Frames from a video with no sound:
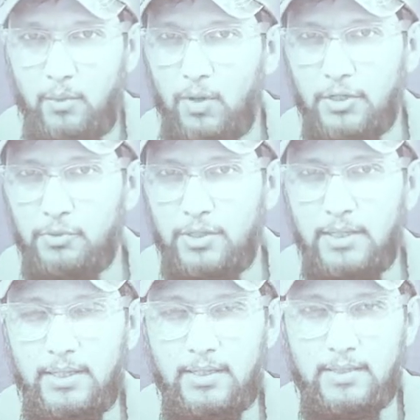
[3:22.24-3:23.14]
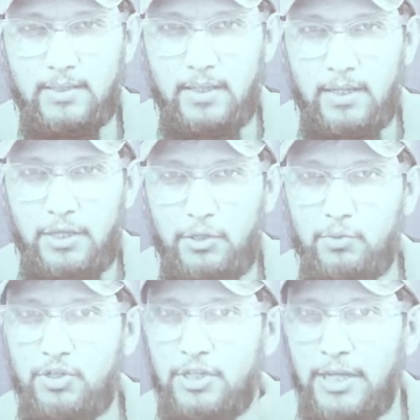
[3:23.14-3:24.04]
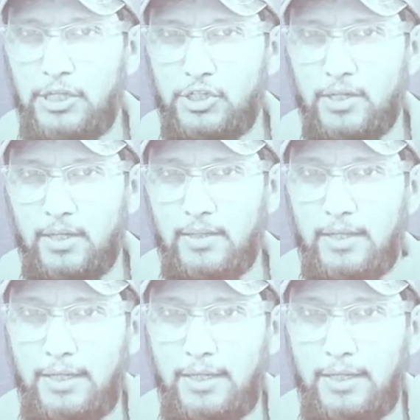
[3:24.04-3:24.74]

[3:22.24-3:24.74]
What you did is you changed the